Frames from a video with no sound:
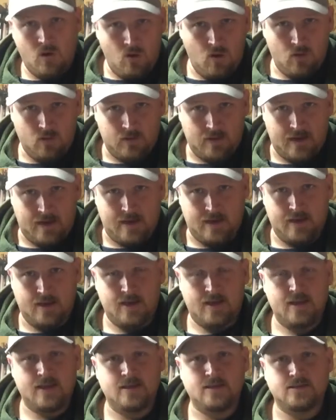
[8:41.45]
oil in it
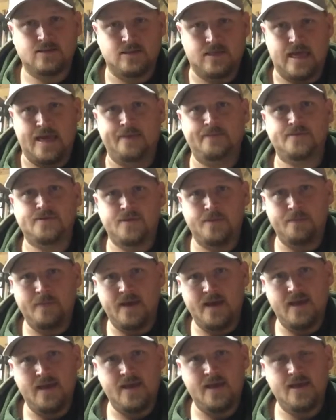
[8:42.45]
seems to
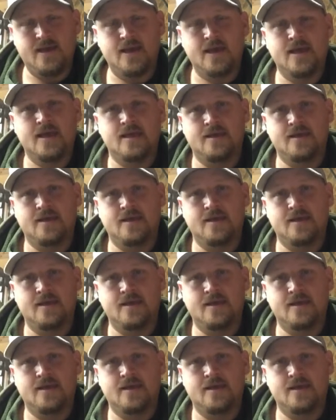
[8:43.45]
be